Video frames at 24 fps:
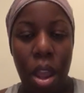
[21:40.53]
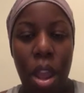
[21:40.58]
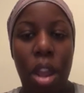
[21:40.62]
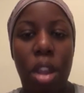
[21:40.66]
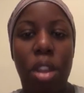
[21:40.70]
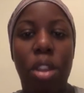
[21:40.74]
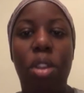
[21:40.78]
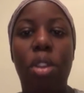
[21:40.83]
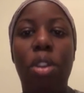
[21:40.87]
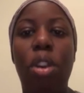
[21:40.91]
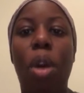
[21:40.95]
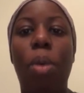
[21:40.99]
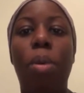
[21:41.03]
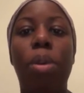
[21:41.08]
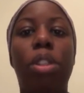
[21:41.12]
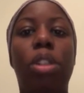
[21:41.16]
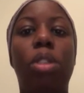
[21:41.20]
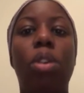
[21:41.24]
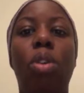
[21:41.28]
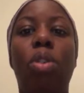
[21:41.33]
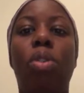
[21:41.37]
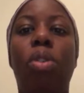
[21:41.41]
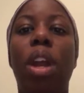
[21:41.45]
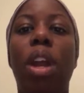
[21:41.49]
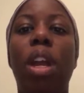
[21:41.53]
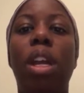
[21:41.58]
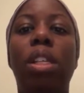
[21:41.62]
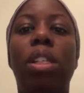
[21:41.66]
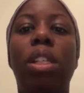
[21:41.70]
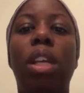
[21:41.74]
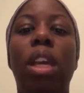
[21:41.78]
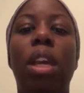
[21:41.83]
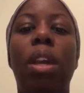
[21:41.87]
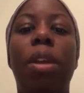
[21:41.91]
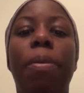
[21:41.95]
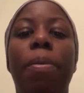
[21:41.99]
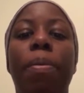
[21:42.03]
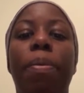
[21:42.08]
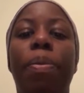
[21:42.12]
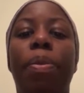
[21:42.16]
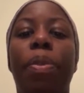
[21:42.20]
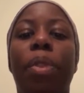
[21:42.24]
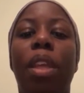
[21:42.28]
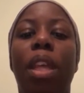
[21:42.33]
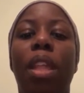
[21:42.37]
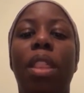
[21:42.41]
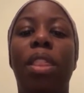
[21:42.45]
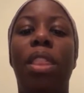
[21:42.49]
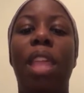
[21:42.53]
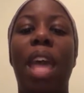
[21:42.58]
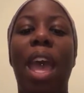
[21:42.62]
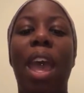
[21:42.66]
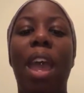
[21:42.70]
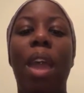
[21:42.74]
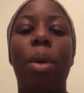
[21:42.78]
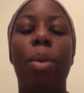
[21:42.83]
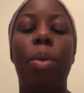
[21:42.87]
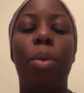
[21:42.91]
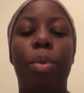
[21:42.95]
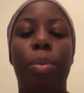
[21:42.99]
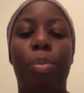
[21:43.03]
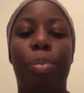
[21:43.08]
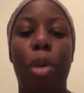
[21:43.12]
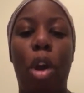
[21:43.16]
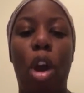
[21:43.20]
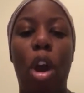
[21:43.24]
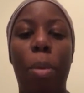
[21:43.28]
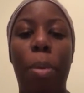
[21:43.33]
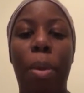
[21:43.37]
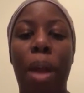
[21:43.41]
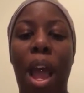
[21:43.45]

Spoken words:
You know what's so crazy? That, Barbara,